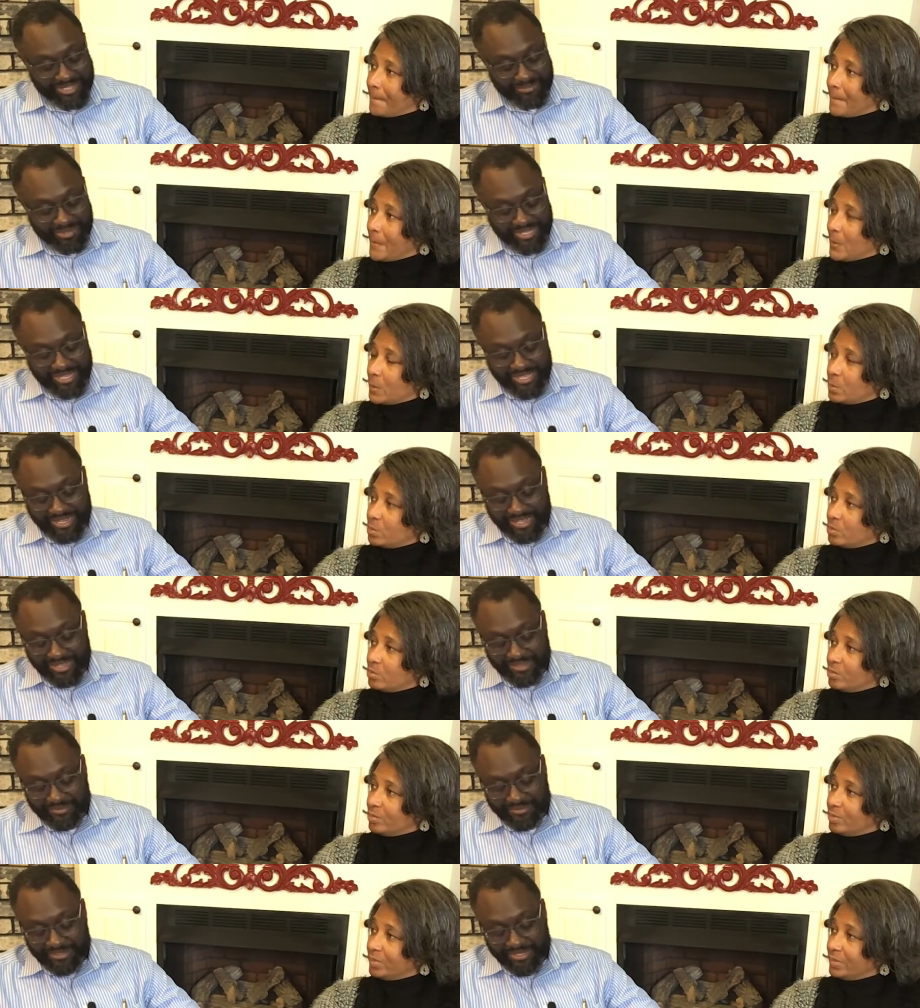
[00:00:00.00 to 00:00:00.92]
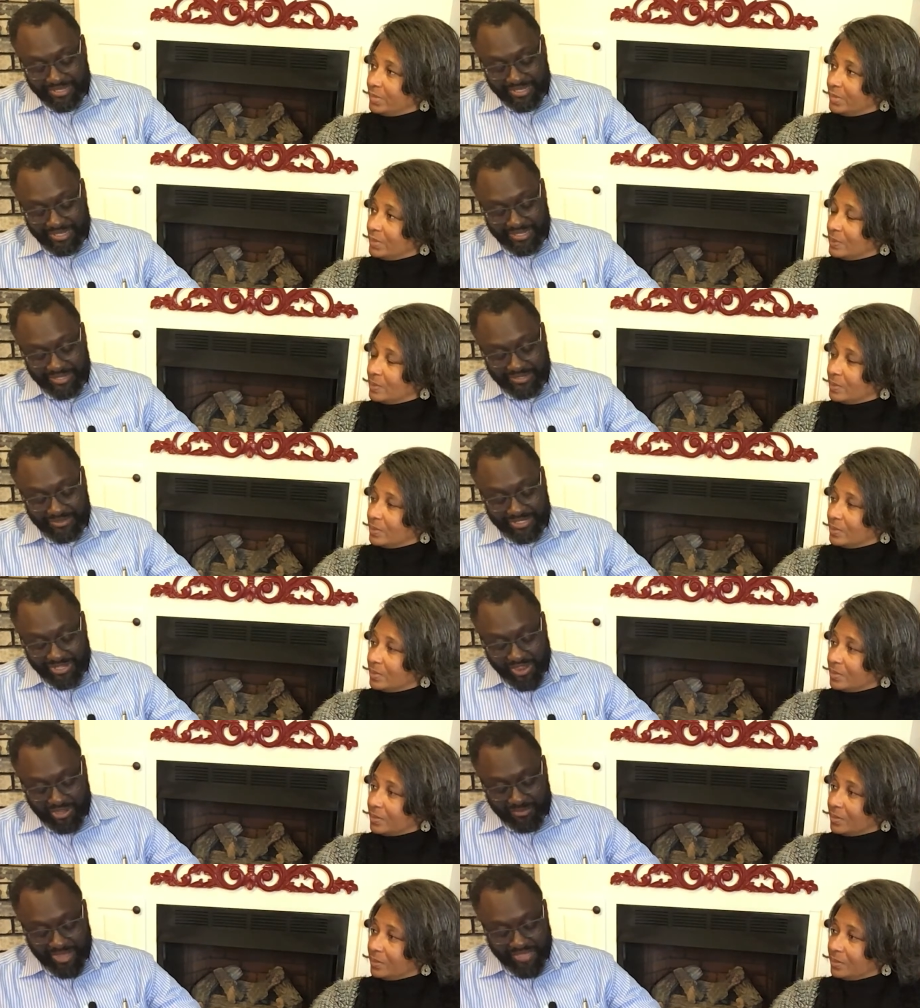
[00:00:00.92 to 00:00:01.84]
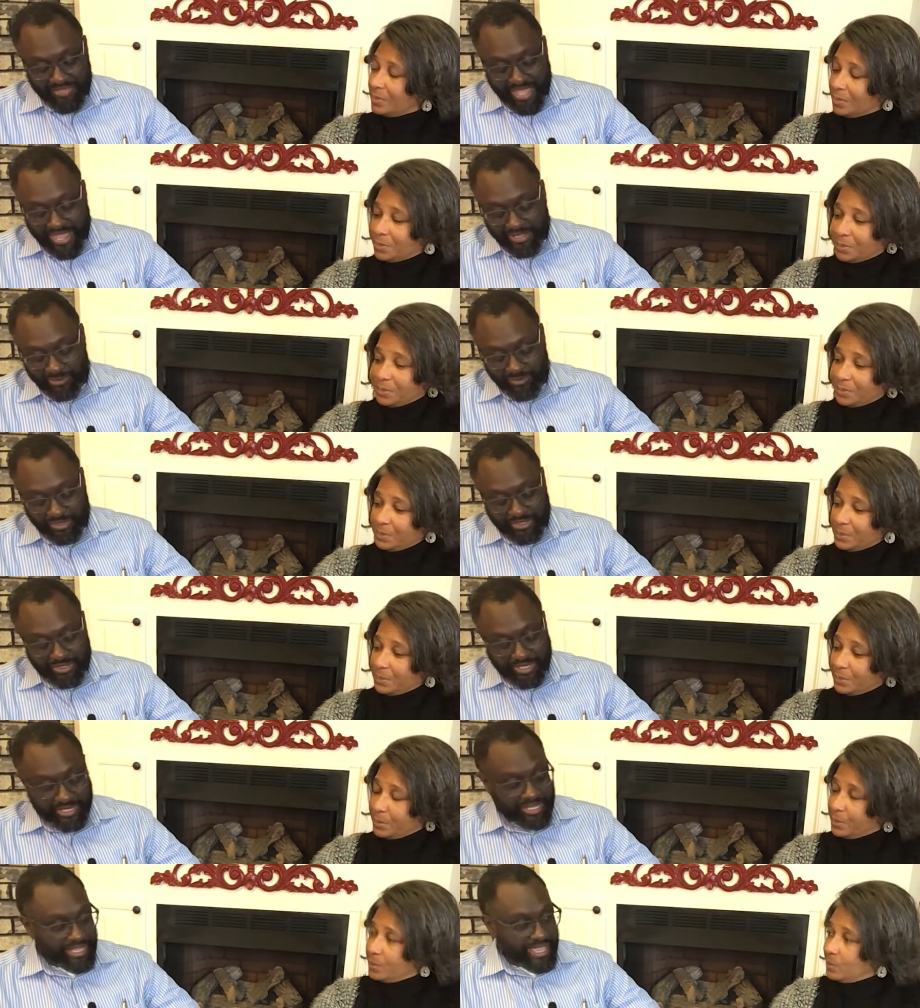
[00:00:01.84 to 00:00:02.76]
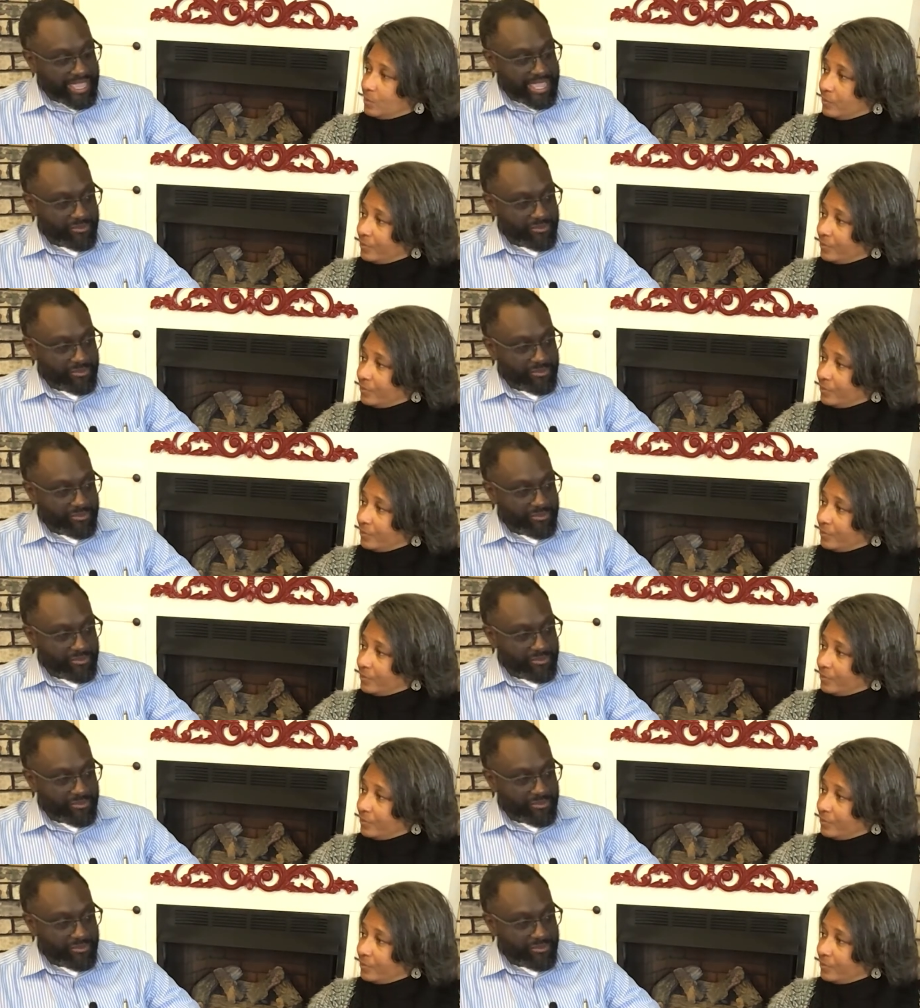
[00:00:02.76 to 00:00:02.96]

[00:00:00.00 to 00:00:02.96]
Speaker 1: up in that, uh, uh, we talked about Nazareth and he mm -hmm.